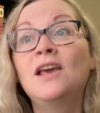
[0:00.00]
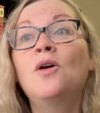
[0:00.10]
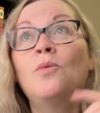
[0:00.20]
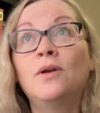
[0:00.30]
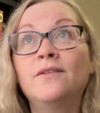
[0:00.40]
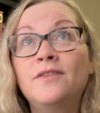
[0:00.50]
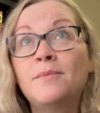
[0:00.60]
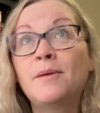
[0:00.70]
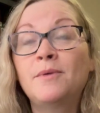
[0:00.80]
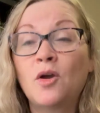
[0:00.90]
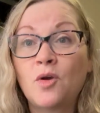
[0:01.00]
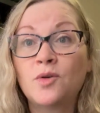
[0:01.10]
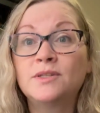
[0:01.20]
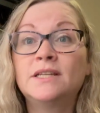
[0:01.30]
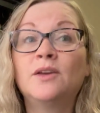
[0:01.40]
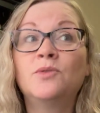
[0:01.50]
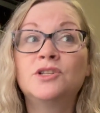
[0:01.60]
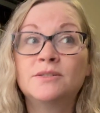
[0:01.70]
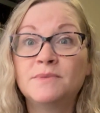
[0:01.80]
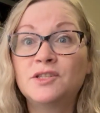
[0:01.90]
One of them I'm co-hosting, which
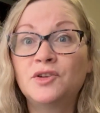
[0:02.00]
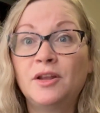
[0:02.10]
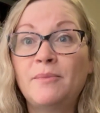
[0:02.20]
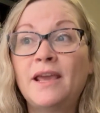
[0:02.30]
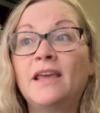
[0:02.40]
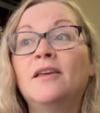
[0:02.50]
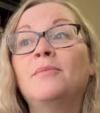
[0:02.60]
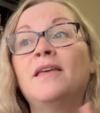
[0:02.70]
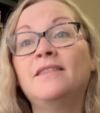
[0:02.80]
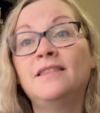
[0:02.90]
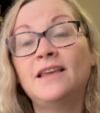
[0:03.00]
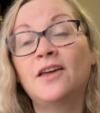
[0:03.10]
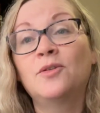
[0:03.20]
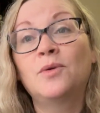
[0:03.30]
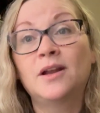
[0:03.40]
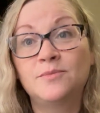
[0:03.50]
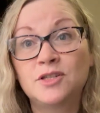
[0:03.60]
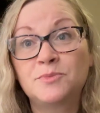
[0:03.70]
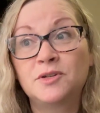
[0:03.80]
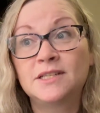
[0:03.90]
is Mystery and Mayhem, and then the other one I'm
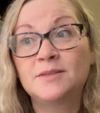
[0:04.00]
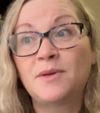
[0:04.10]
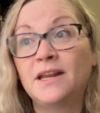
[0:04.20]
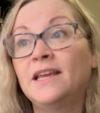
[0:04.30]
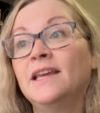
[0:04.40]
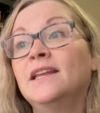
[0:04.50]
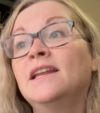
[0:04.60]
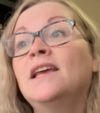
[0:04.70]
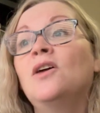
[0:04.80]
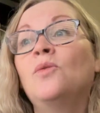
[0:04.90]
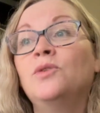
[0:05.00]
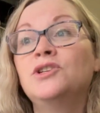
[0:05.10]
just participating in, which